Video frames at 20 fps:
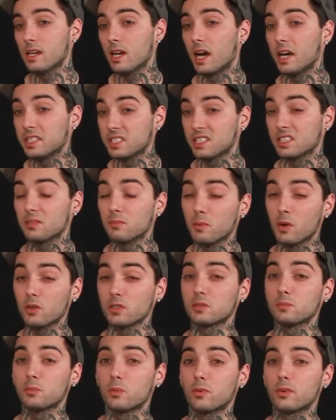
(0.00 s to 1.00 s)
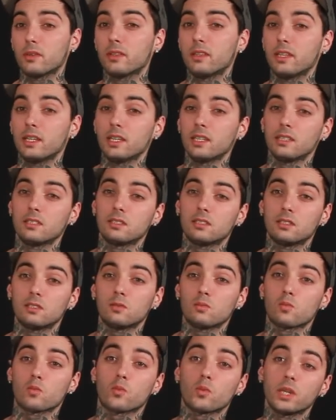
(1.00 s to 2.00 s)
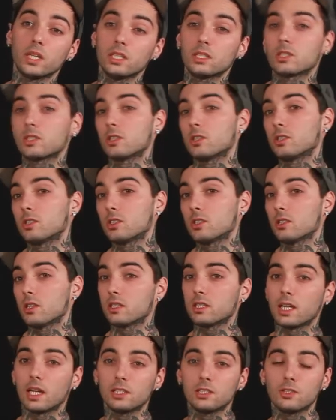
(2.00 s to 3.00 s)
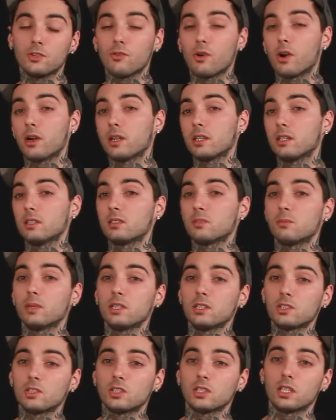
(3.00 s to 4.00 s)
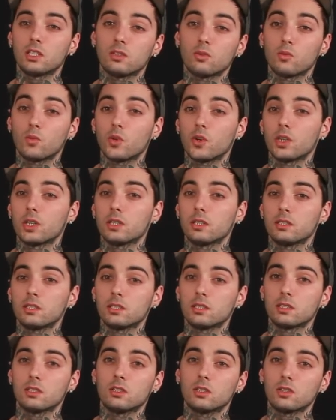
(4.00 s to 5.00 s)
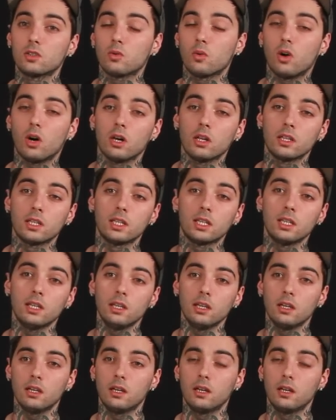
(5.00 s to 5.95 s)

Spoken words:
I'd say the most important thing is research the tattoo artist, make sure that the work is good quality,